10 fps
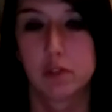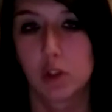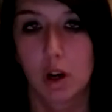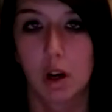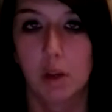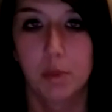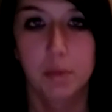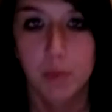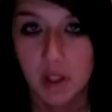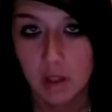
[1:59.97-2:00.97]
job
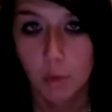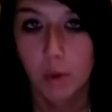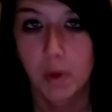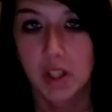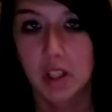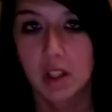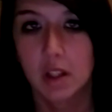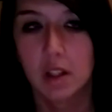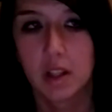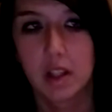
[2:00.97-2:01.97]
and making more money
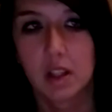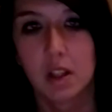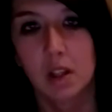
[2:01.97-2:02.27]
and like